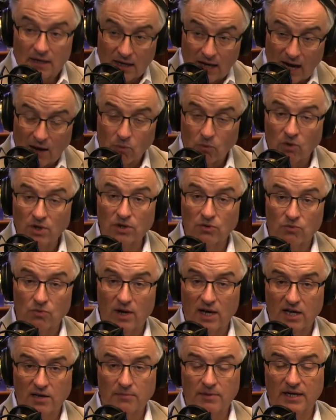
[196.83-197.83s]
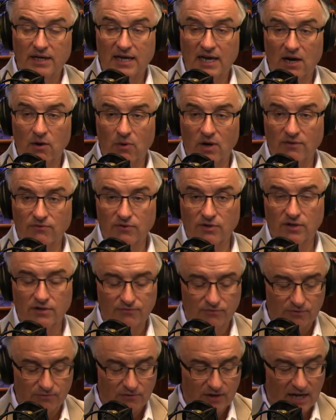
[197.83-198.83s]
I wouldn't recommend, however,
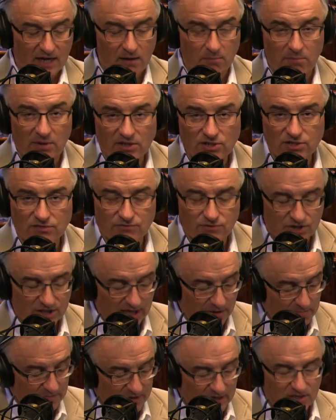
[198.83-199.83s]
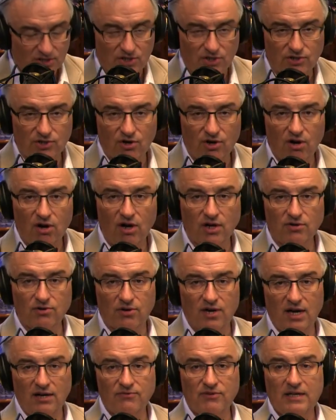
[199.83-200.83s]
if you've got a bunch of JPEGs on your hard
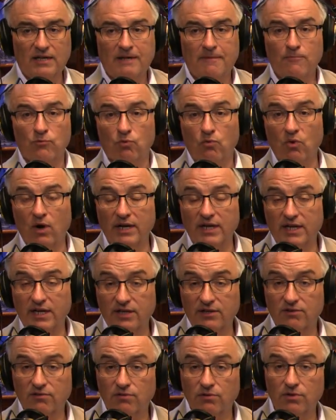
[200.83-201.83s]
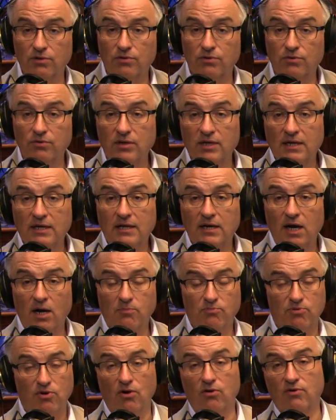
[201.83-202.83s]
drive, running it through
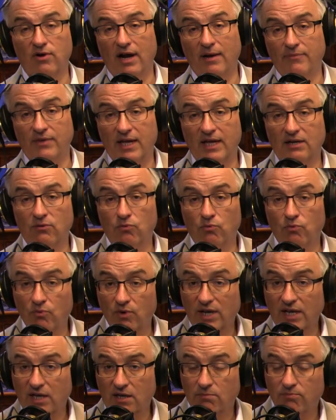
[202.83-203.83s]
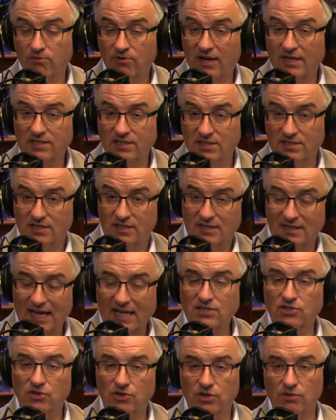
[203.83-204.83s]
a program that recompresses it.
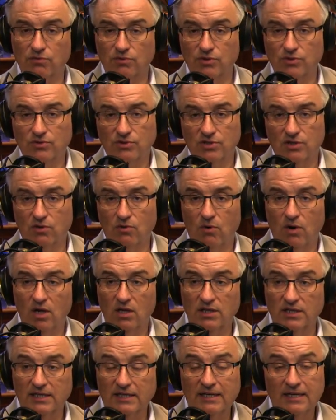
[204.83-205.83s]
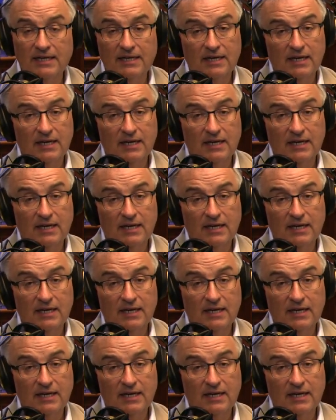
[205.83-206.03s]
That's going to reduce the quality.